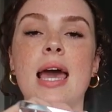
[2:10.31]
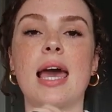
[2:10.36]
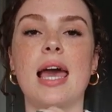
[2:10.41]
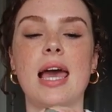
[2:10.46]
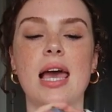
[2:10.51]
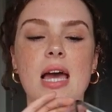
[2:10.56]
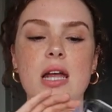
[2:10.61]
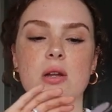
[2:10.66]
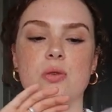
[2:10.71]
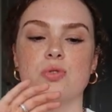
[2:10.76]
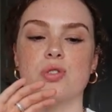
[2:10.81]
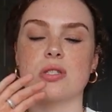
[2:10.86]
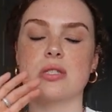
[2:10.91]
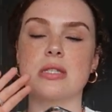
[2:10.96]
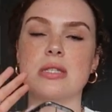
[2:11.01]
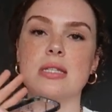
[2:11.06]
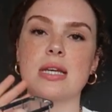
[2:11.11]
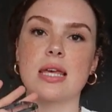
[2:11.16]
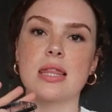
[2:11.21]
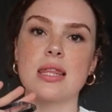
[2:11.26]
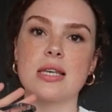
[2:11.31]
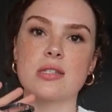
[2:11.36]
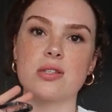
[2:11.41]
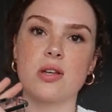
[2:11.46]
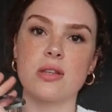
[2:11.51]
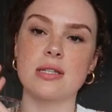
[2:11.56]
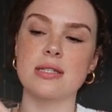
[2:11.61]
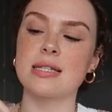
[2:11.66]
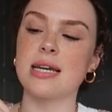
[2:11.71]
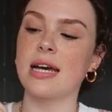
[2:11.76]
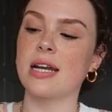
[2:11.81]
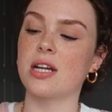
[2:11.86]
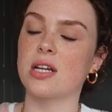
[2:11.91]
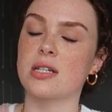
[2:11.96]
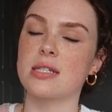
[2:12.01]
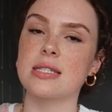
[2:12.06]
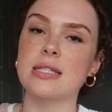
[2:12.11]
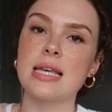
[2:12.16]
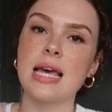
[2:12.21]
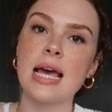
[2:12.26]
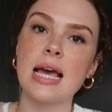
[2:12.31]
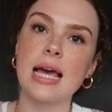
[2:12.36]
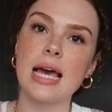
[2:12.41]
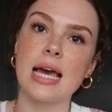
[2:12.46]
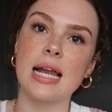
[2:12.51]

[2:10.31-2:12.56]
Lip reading: and you just stick this on the side of your sink,